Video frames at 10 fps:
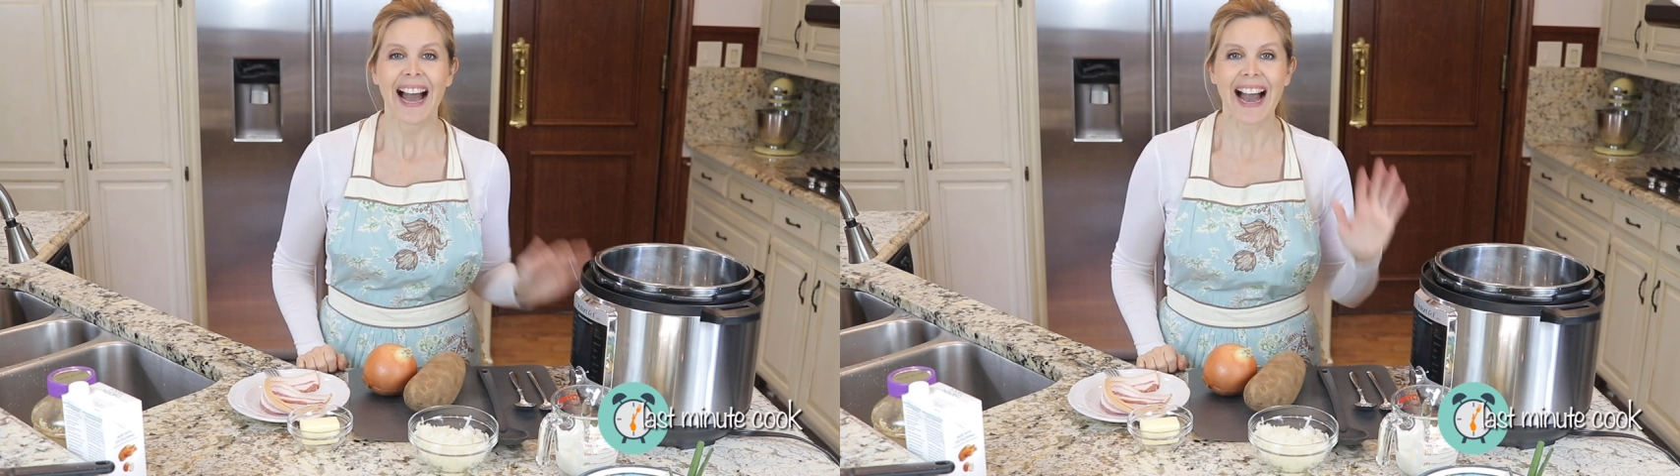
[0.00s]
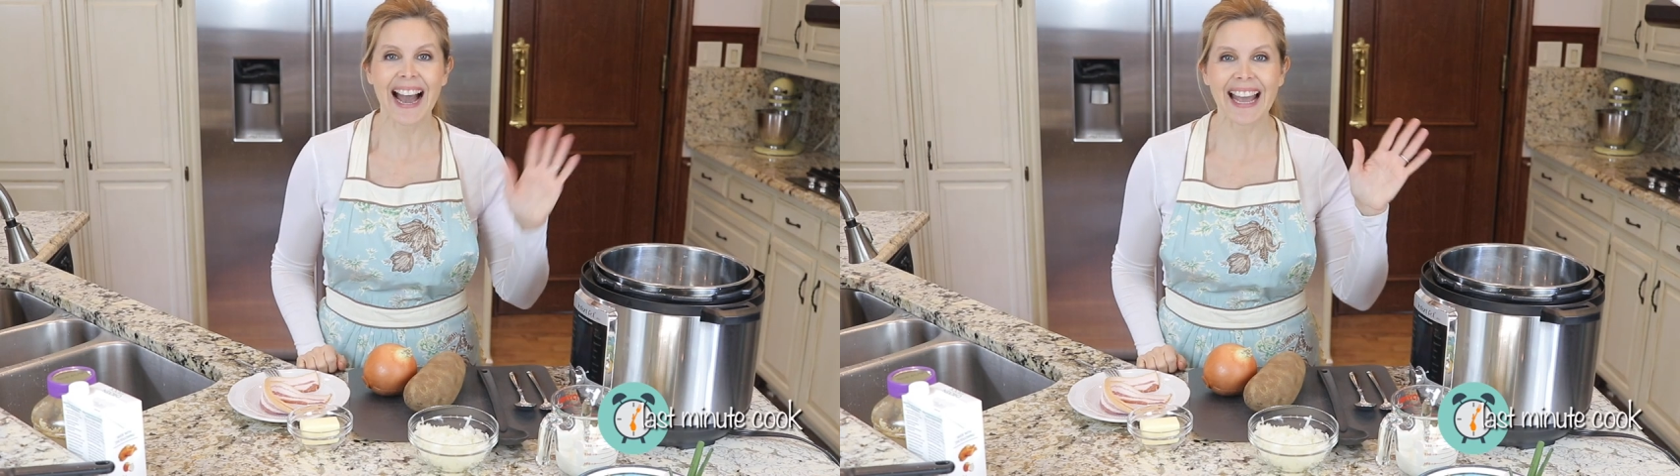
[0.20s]

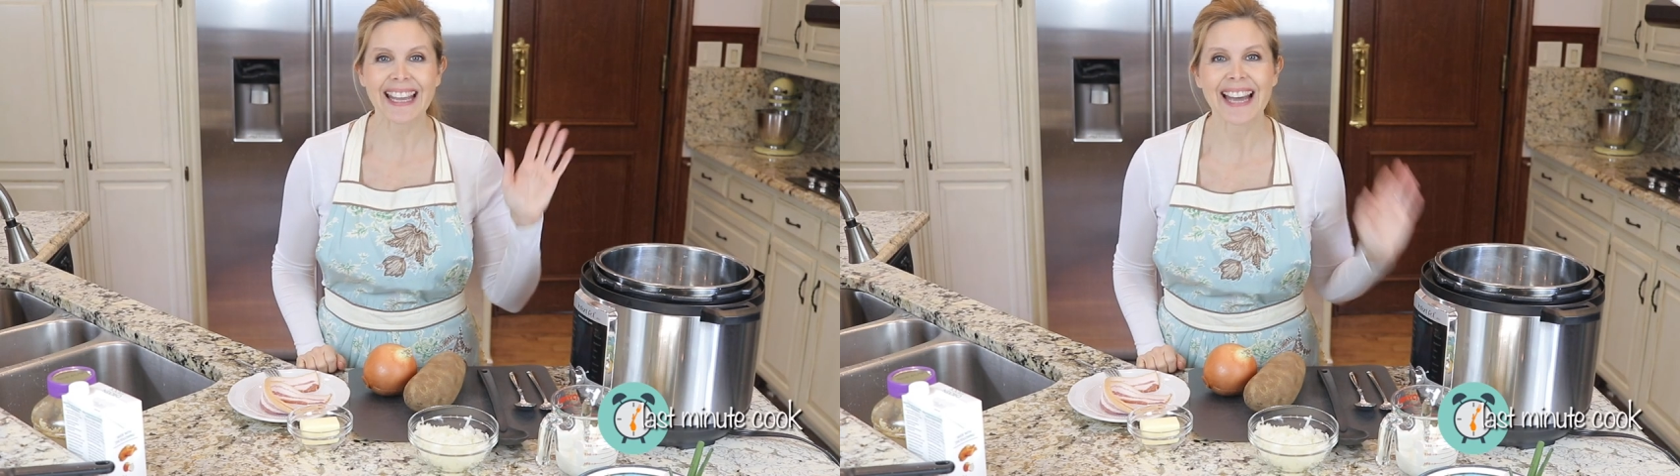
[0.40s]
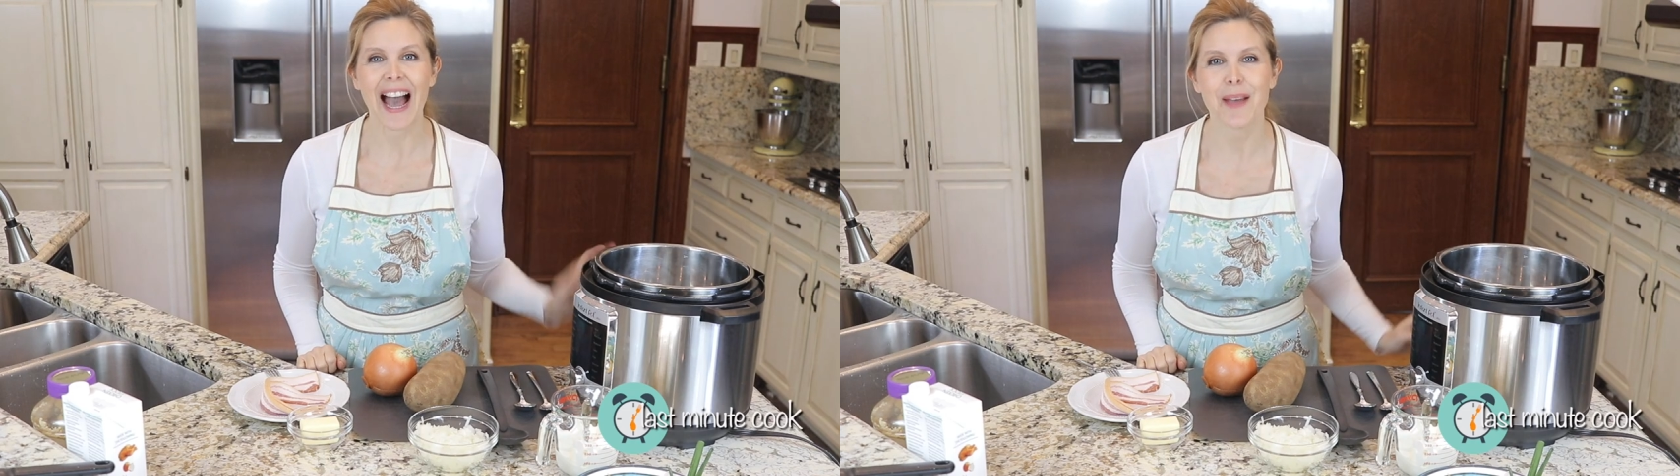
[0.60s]
Hi,
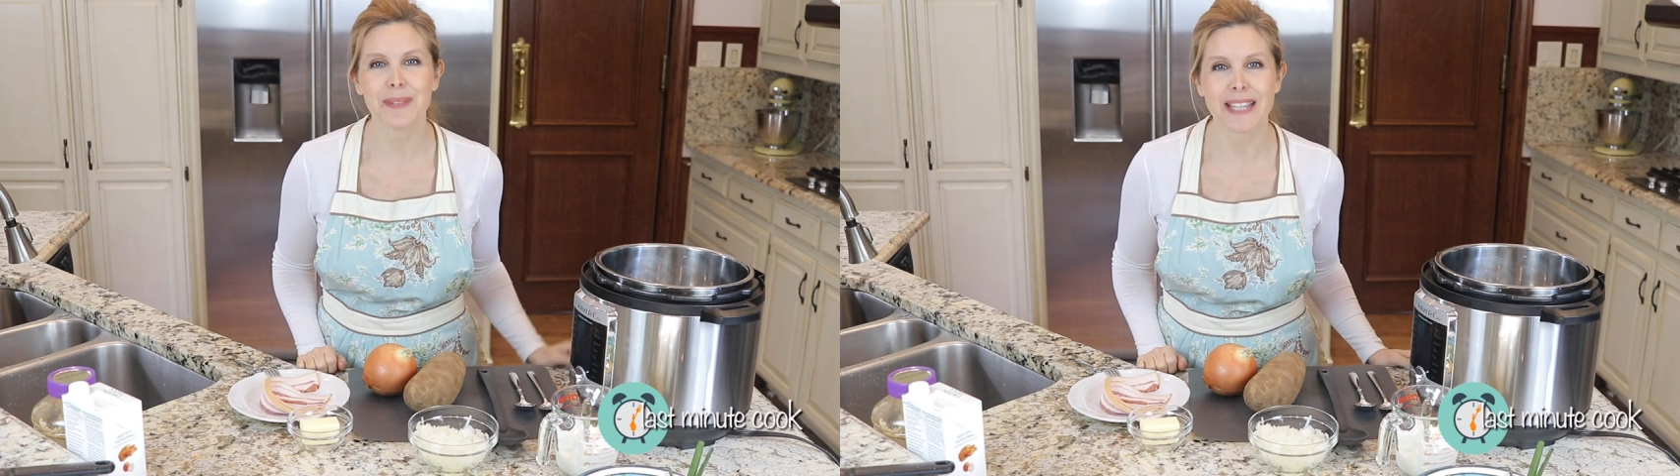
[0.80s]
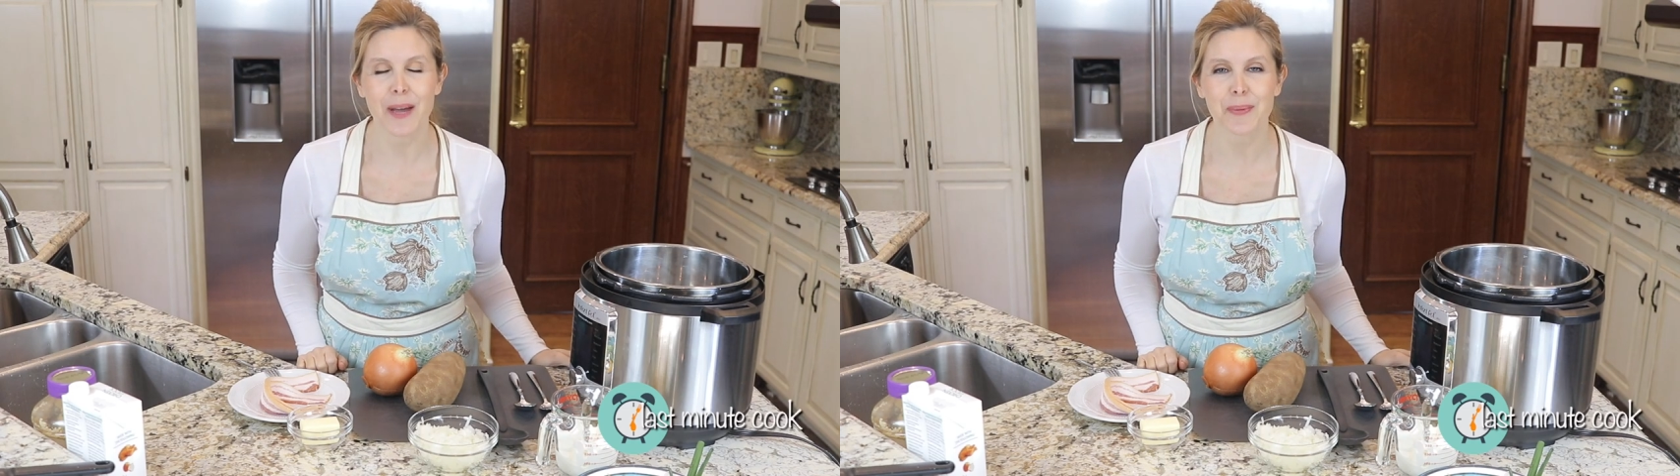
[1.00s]

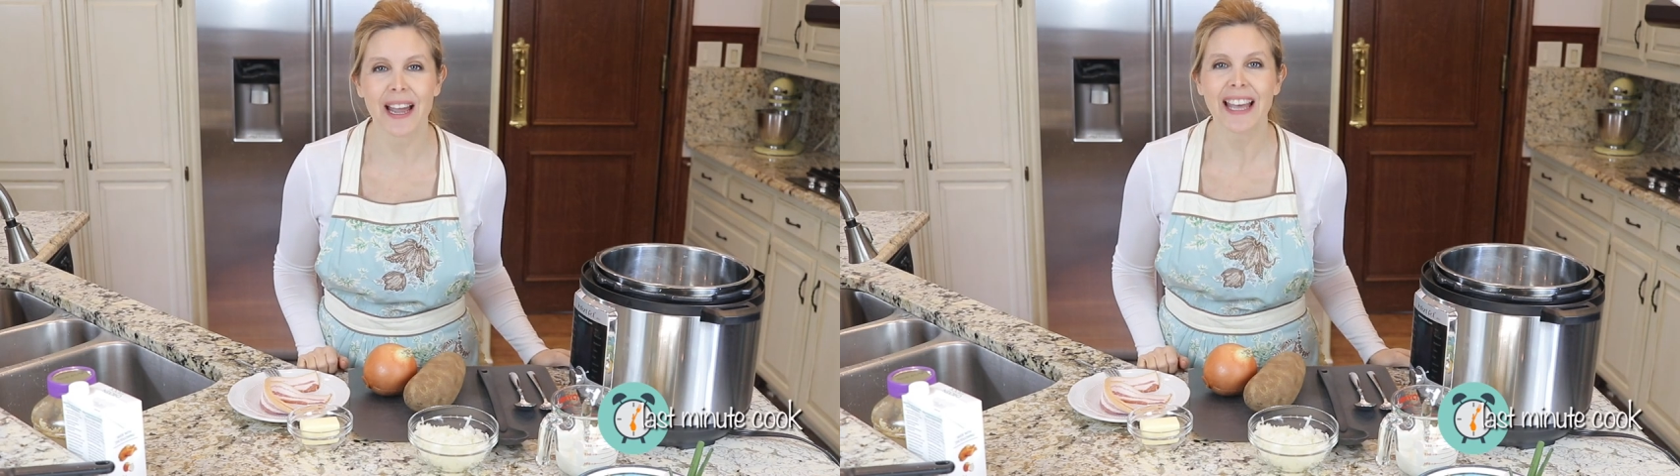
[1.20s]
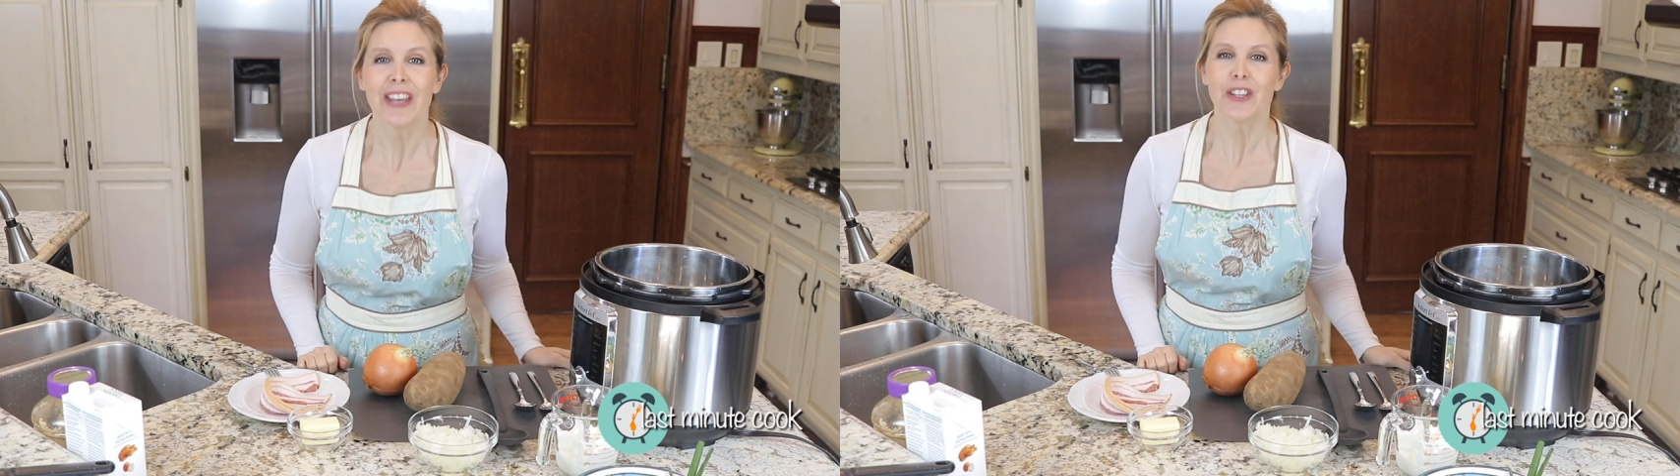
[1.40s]
I'm
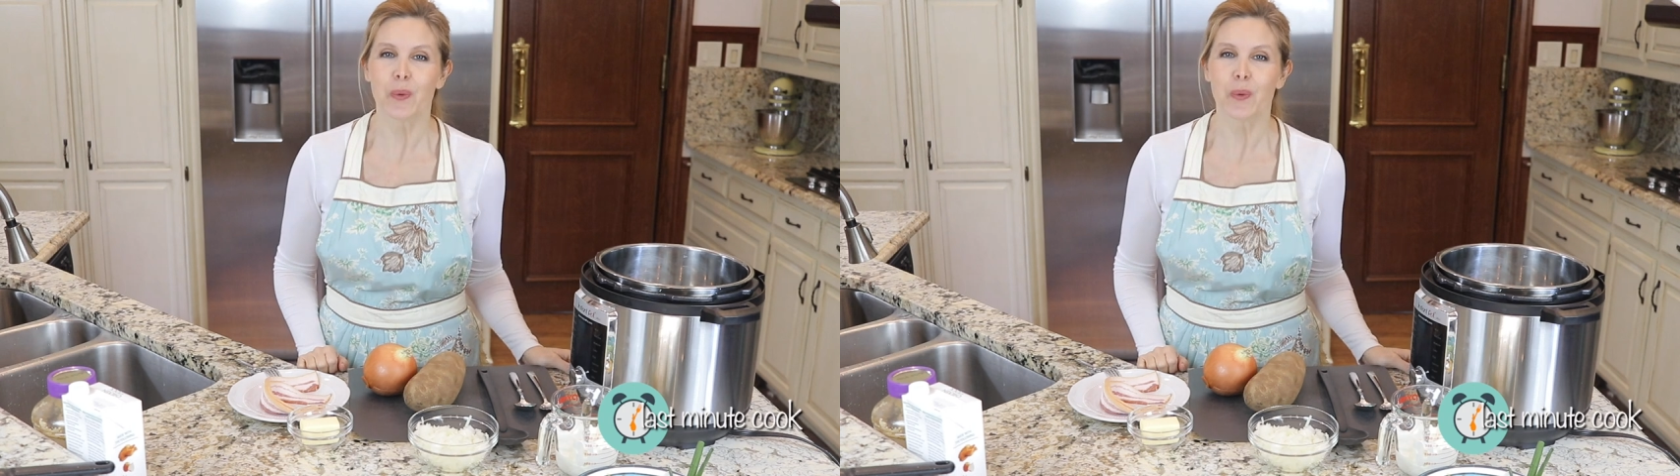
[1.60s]
Debra